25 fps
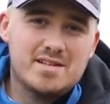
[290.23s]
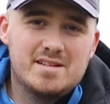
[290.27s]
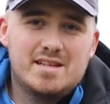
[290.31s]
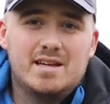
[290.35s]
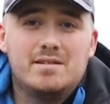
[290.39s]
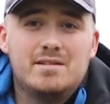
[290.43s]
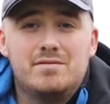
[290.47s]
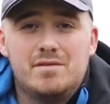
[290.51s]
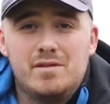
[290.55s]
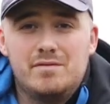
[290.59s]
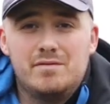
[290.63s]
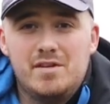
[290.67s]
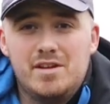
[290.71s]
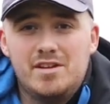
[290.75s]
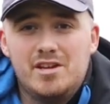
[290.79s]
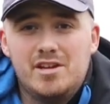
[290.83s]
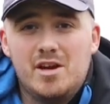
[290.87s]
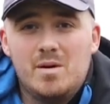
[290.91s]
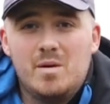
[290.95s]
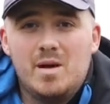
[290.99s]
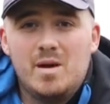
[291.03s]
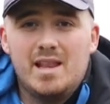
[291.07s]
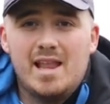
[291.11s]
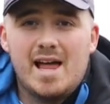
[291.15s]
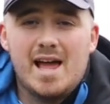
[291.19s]
to give the
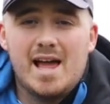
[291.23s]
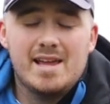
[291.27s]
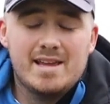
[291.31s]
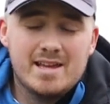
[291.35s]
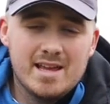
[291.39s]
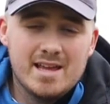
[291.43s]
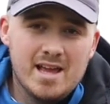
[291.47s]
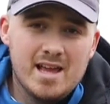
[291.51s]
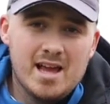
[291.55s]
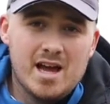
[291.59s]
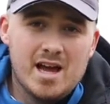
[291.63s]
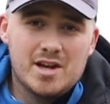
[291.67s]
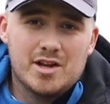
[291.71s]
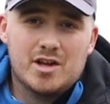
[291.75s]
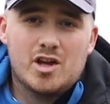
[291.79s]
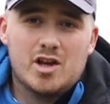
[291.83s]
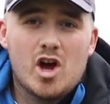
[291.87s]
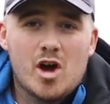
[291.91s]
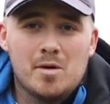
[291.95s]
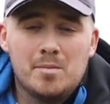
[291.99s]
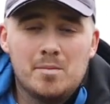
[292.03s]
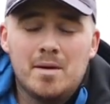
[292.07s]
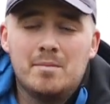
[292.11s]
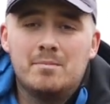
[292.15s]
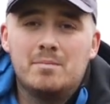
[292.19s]
video a like and a
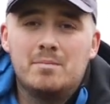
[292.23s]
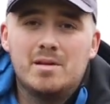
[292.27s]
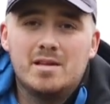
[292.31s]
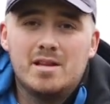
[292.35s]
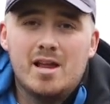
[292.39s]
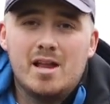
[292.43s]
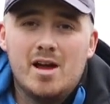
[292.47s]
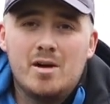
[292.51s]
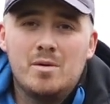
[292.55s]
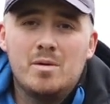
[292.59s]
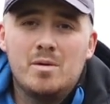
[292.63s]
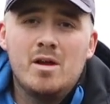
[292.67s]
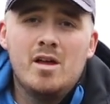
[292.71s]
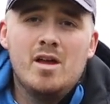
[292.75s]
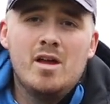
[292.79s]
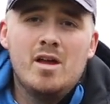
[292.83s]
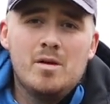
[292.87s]
comment below.